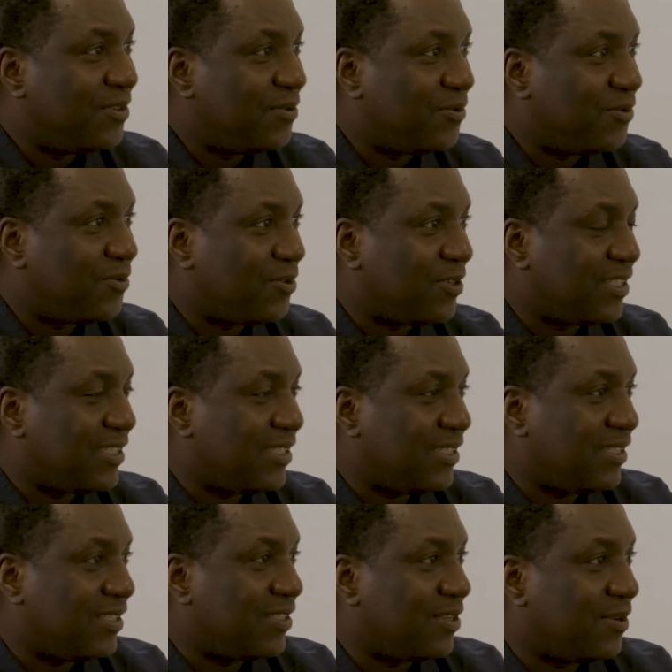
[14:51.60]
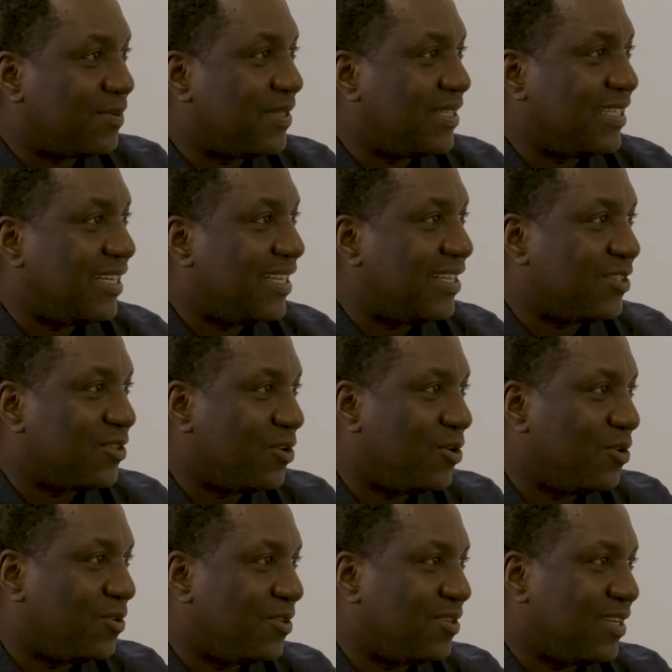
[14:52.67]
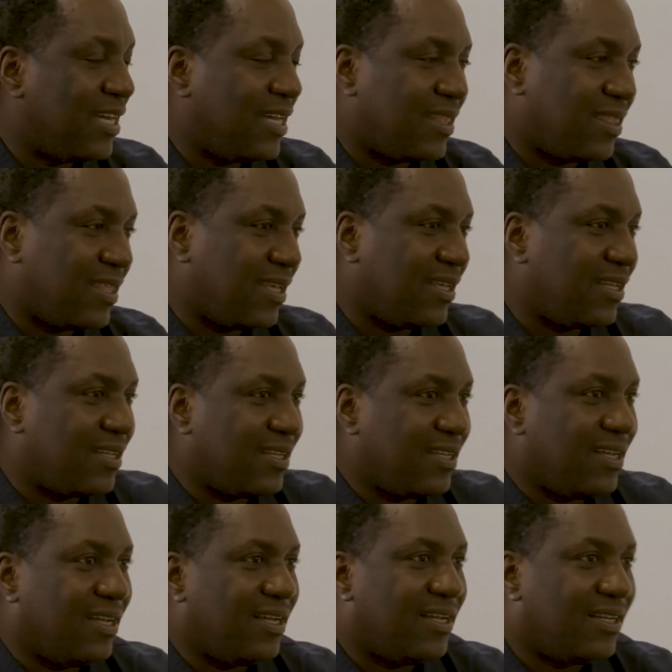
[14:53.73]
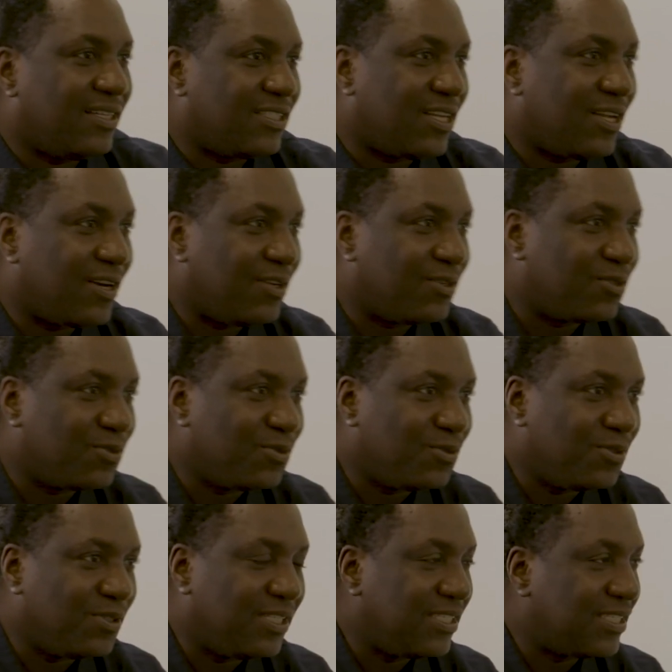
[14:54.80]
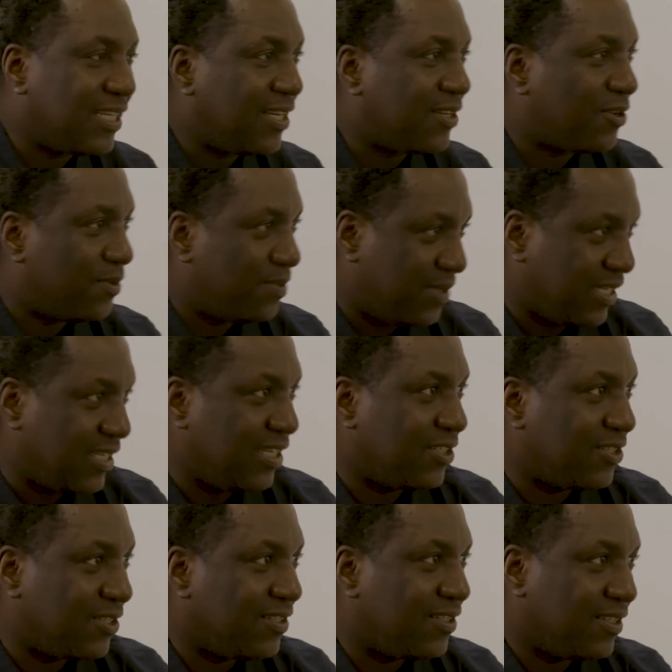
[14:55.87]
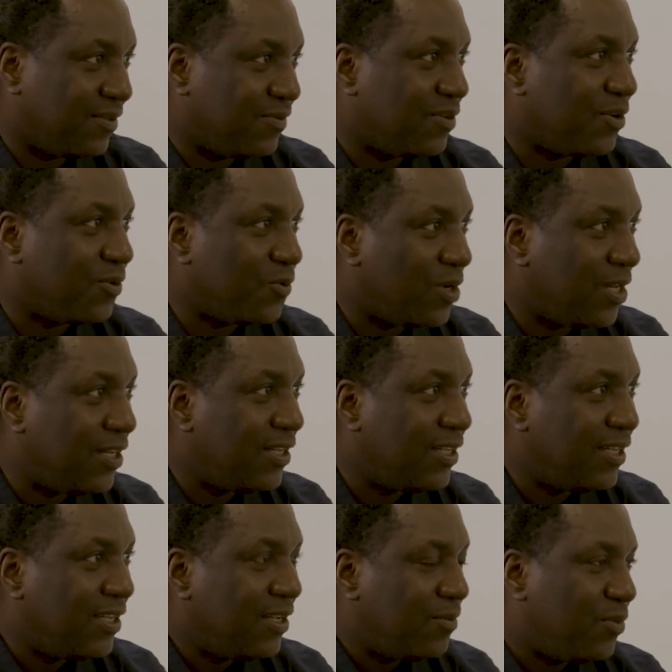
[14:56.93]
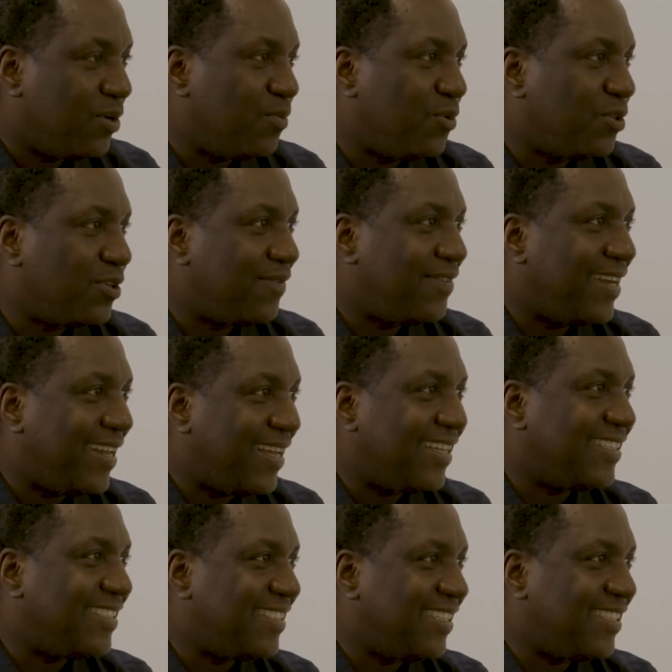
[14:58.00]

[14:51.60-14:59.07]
40-something okay. years old. I think, shout out to Insight Communication, they've done well. But most of the legacy